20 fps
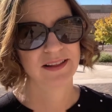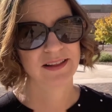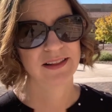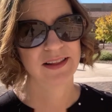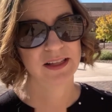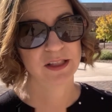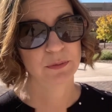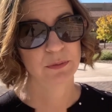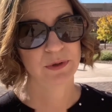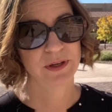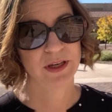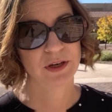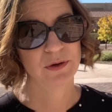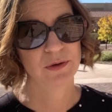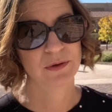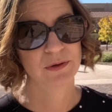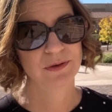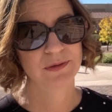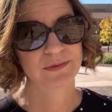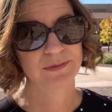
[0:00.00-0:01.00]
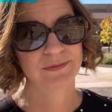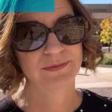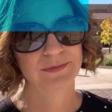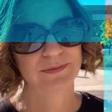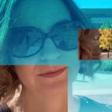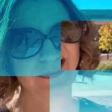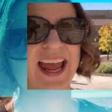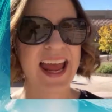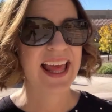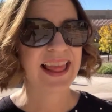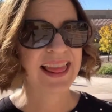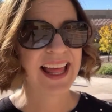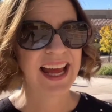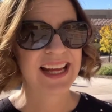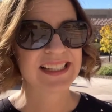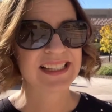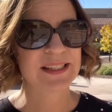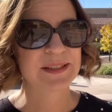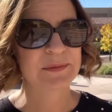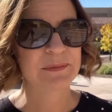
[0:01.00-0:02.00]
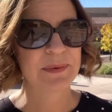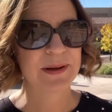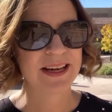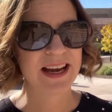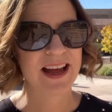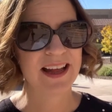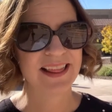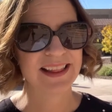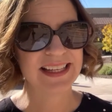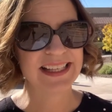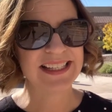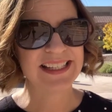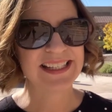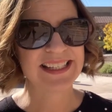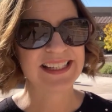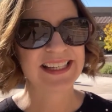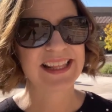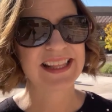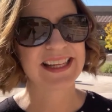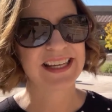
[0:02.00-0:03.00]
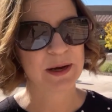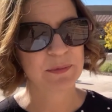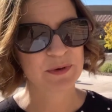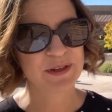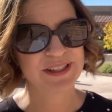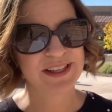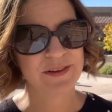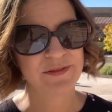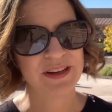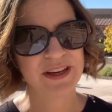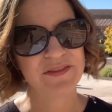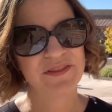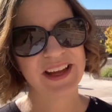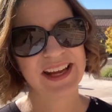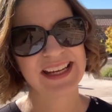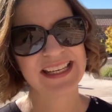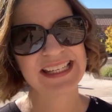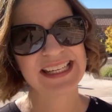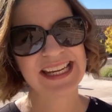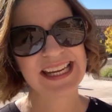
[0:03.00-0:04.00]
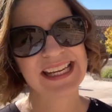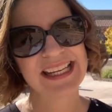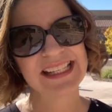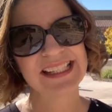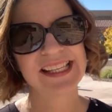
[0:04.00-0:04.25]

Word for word: That's pretty cool. And last but not least, the number seven event is